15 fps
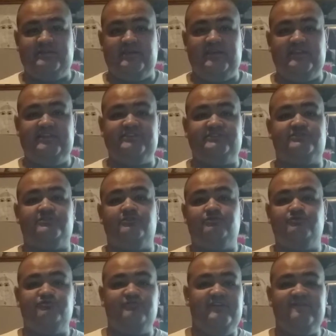It is
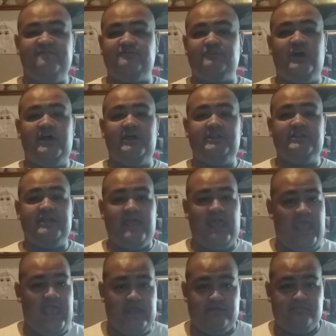Rivron
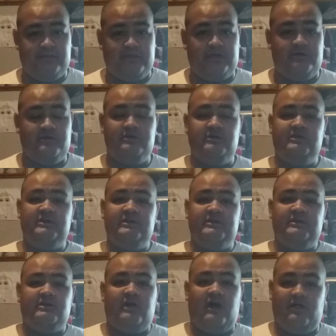Adamir,
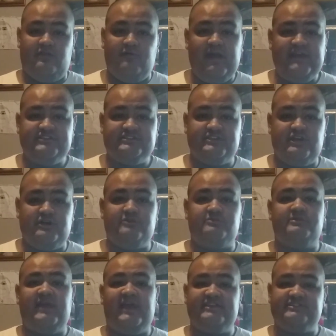otherwise
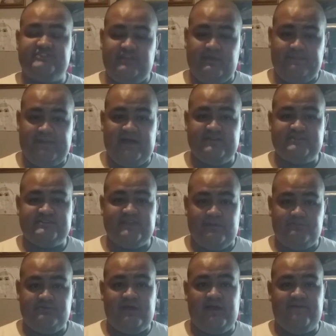known as the
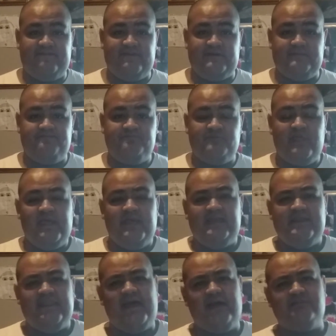Apostate Prophet.
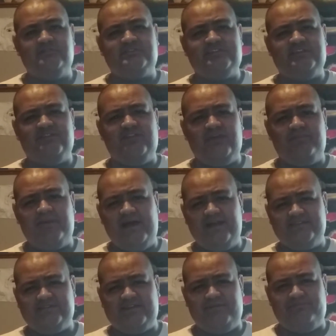Now, see, the
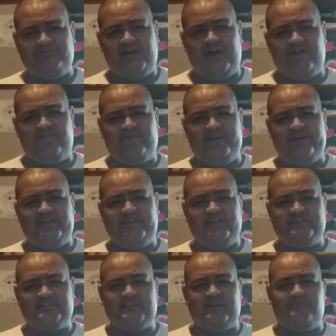Apostate Prophet
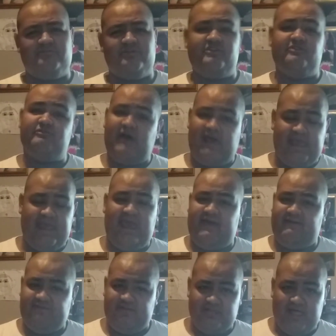is someone who I
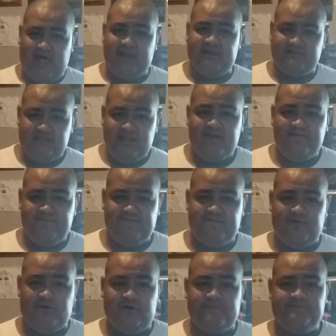have a lot of love
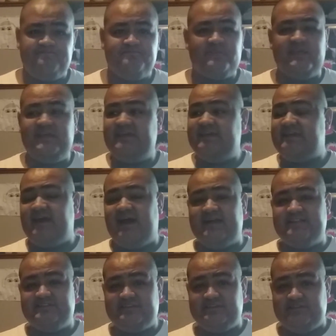for. He
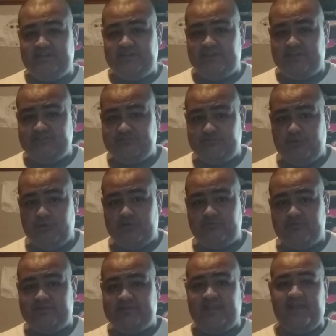constantly does work
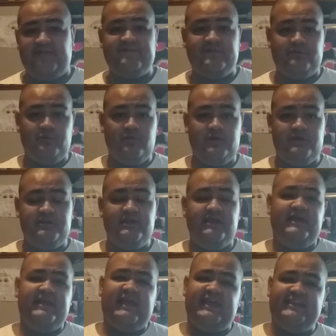with David
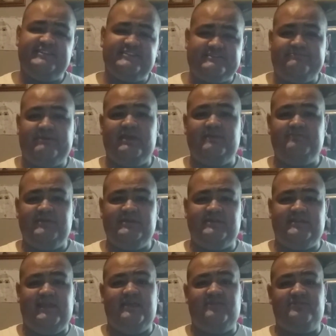Wood, and despite being
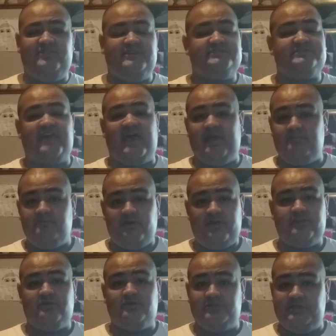an atheist, I am
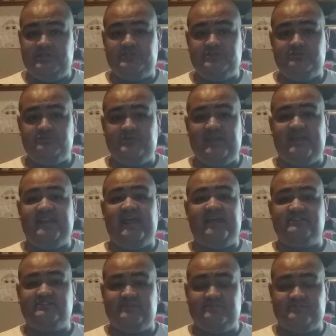regularly tuned in
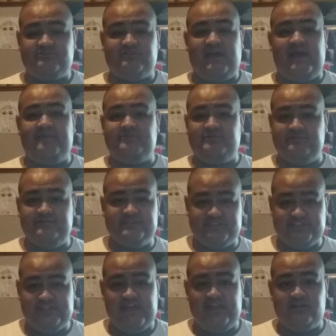and subscribed to his
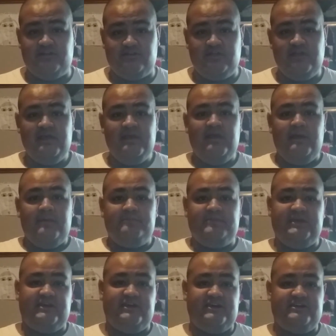channel
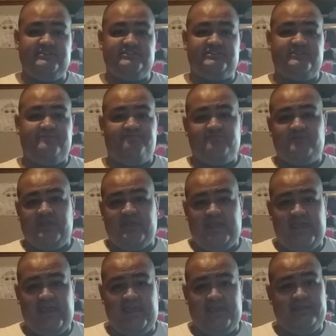because,
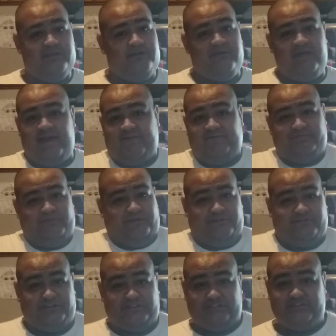hey, you don't have to be a
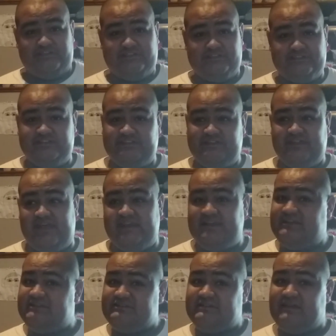Christian to see that
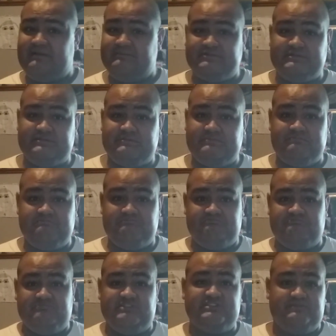Islam's
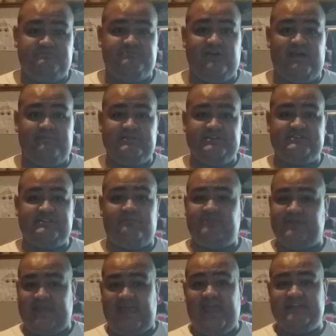probably
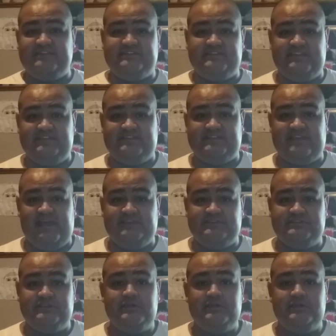something, as he says,